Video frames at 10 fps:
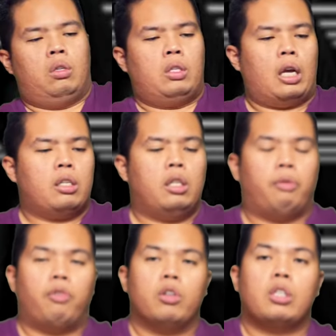It's actually the
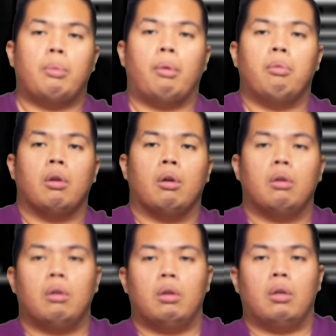first time
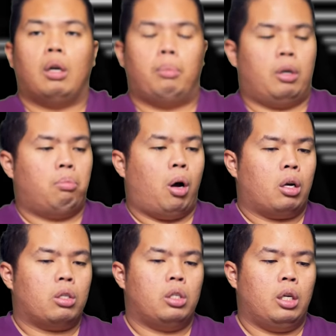I'm
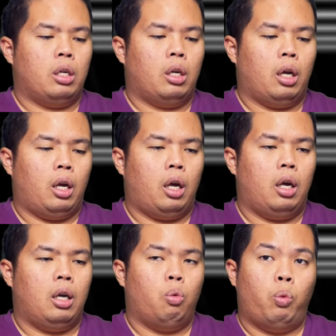unboxing
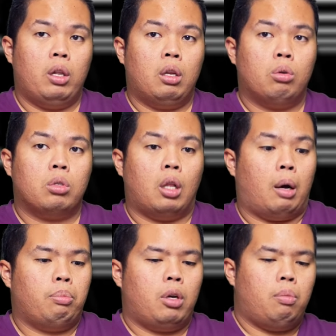a Windows
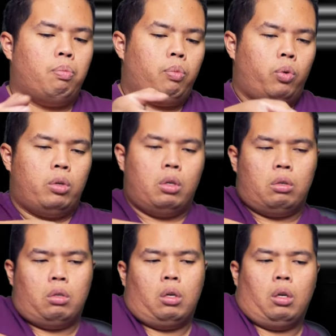laptop, which
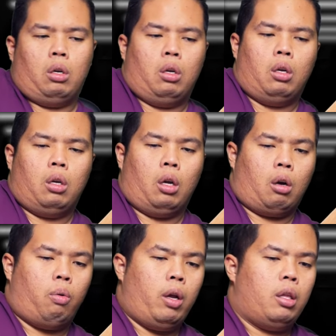is
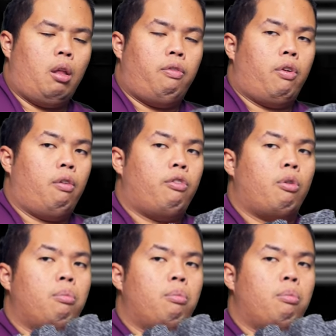quite different for